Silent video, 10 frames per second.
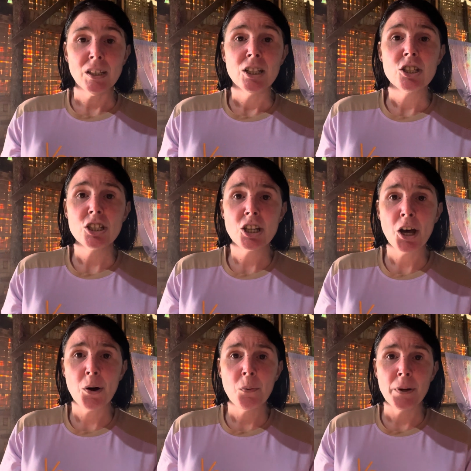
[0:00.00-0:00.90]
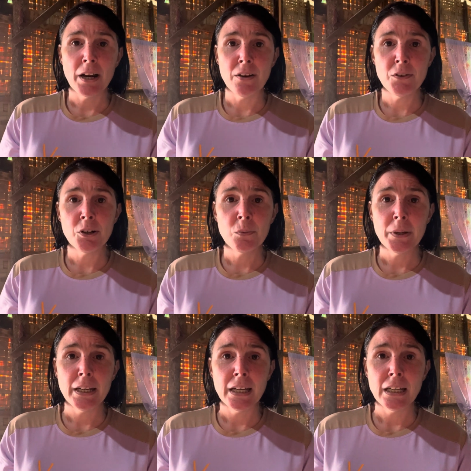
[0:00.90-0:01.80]
So whenever
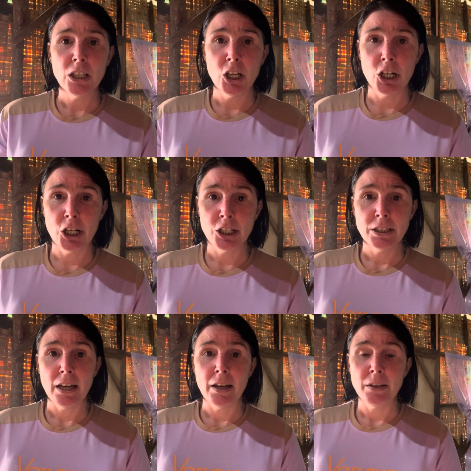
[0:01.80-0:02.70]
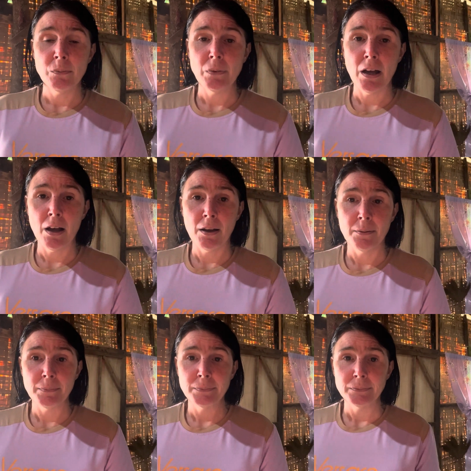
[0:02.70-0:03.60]
we learned that,
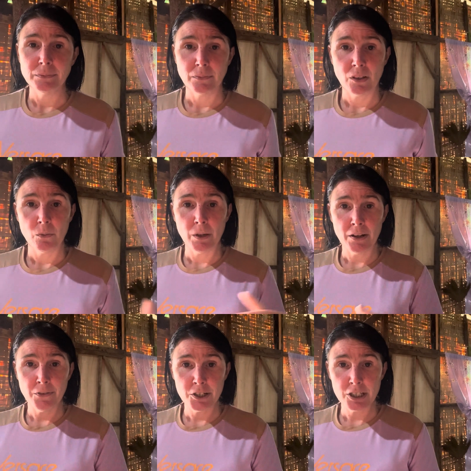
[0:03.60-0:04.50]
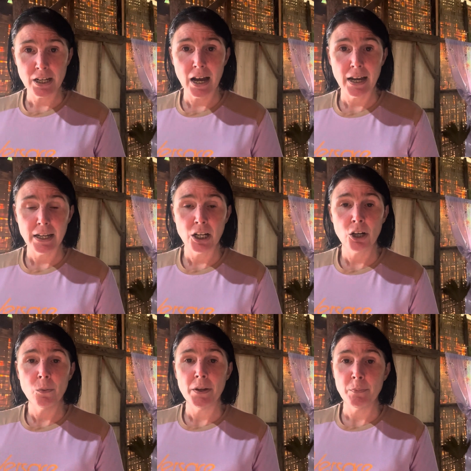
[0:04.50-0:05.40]
when I first got
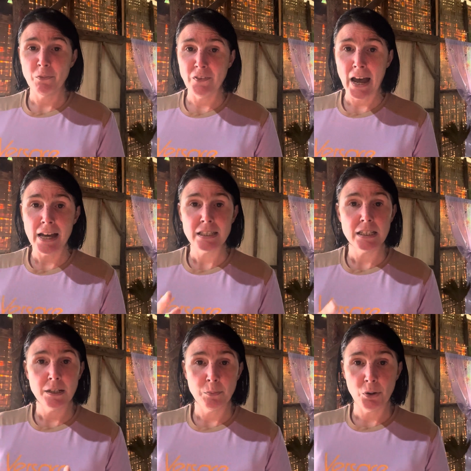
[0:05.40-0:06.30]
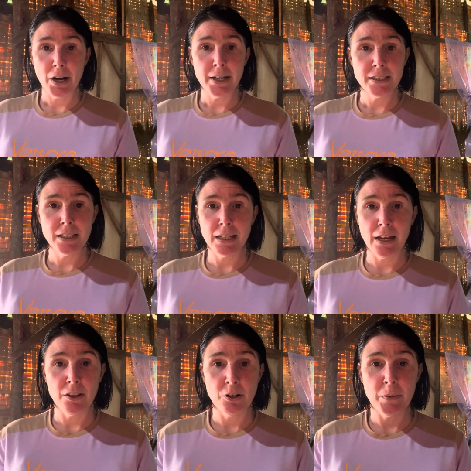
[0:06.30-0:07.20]
here, we fasted and prayed
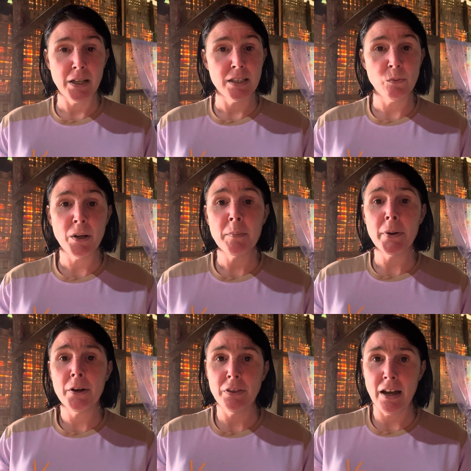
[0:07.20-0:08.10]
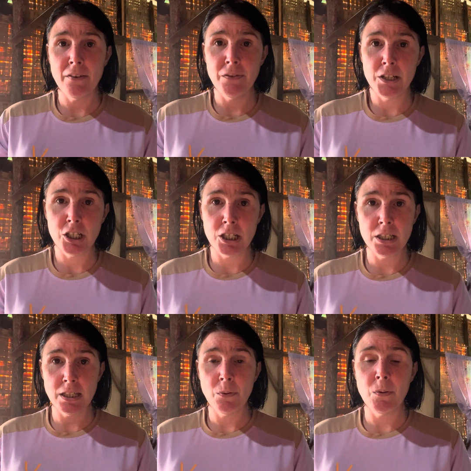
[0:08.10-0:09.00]
together because we both had
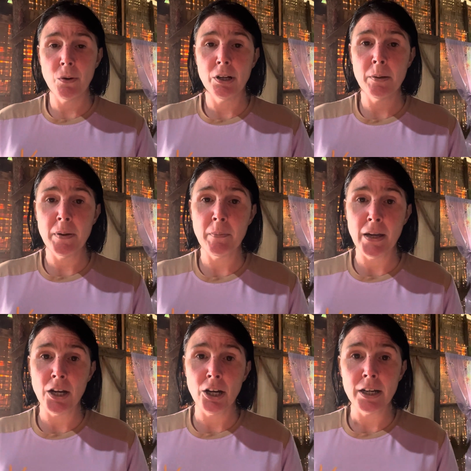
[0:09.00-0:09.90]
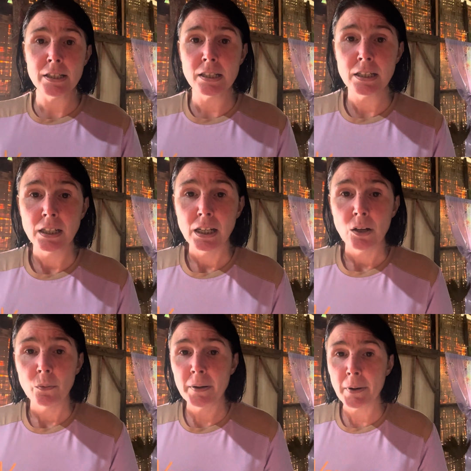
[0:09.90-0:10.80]
visions that we were going to be married.
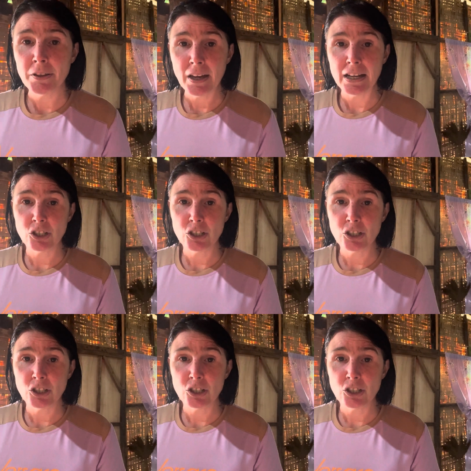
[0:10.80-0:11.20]
We both had